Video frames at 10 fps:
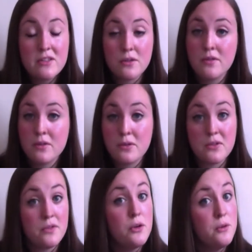or for those
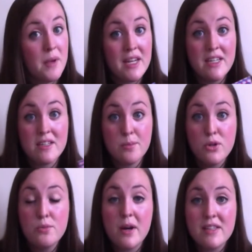of you who may need to
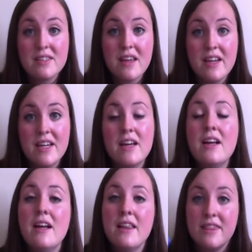poop on site,
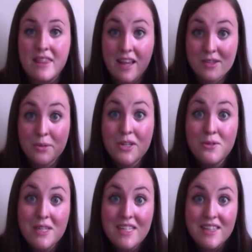that's when you
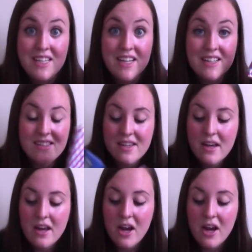need these.